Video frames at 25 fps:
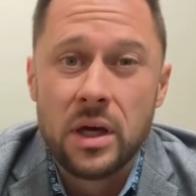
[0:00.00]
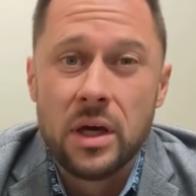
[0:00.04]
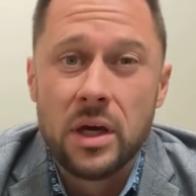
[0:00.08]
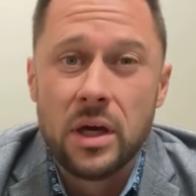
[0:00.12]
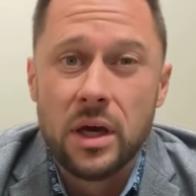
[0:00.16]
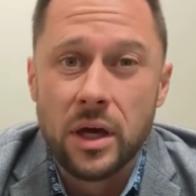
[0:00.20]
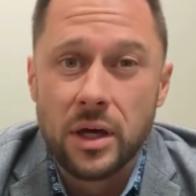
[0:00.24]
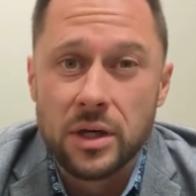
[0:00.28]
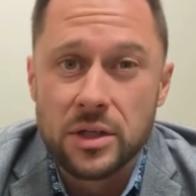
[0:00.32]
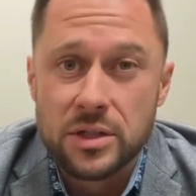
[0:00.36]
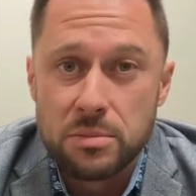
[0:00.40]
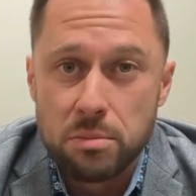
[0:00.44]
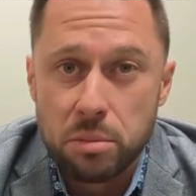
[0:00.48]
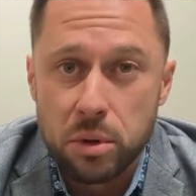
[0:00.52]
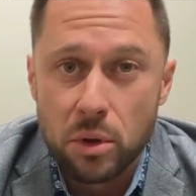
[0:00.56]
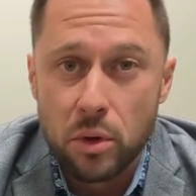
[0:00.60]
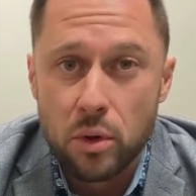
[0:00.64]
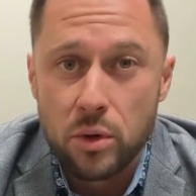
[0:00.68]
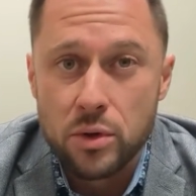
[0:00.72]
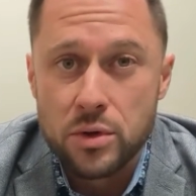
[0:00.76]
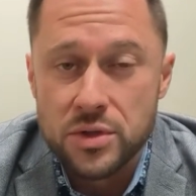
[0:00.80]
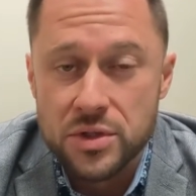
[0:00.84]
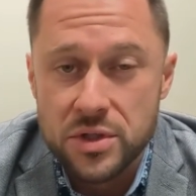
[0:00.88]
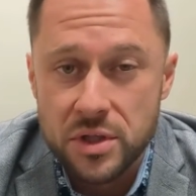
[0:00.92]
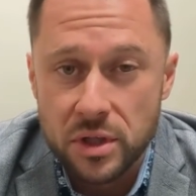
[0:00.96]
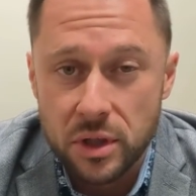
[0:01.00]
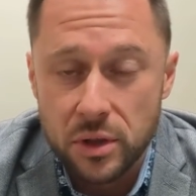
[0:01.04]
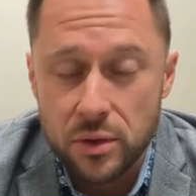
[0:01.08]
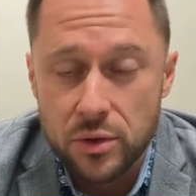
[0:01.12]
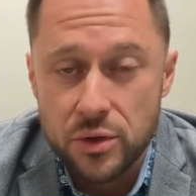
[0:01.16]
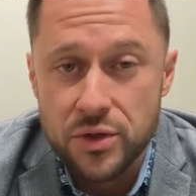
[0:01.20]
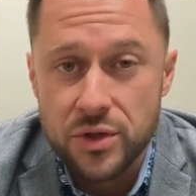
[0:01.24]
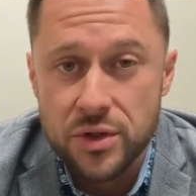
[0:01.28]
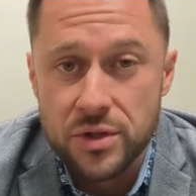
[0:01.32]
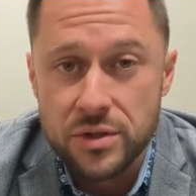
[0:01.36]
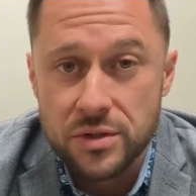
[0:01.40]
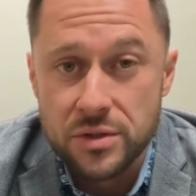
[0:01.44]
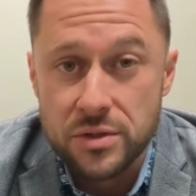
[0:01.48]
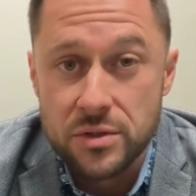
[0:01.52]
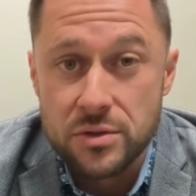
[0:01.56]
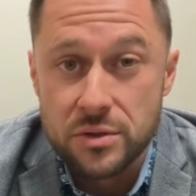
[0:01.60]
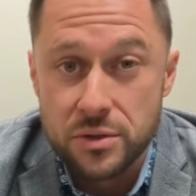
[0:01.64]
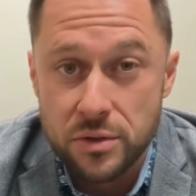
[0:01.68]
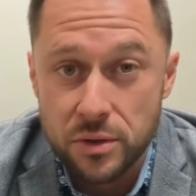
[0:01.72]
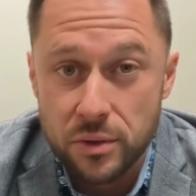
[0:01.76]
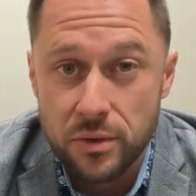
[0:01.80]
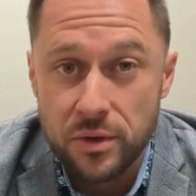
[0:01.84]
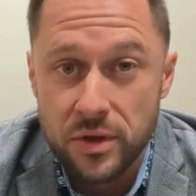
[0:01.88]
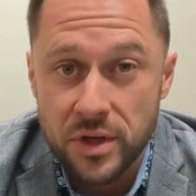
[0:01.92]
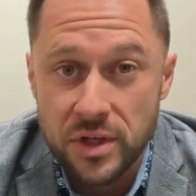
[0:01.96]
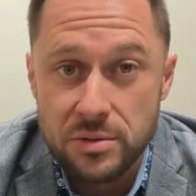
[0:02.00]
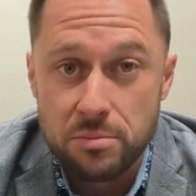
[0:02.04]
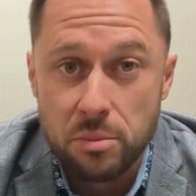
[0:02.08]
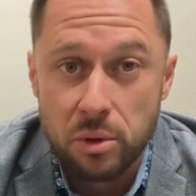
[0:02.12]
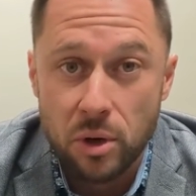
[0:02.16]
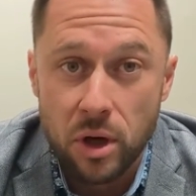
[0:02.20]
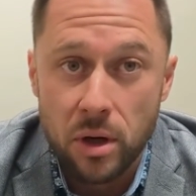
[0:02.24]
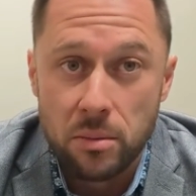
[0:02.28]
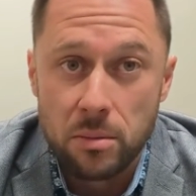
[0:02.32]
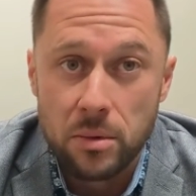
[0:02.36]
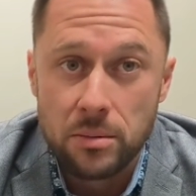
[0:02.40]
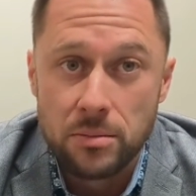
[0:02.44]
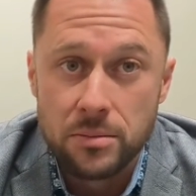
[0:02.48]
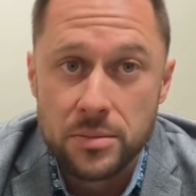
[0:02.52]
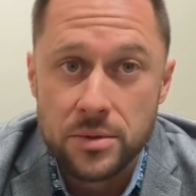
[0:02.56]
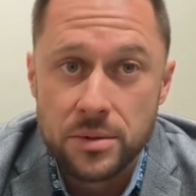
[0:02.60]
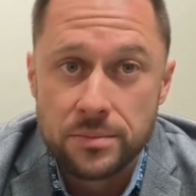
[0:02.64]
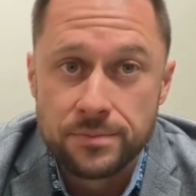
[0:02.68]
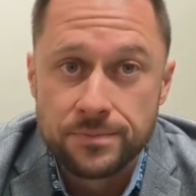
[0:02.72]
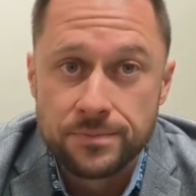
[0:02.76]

explore solutions to these problems.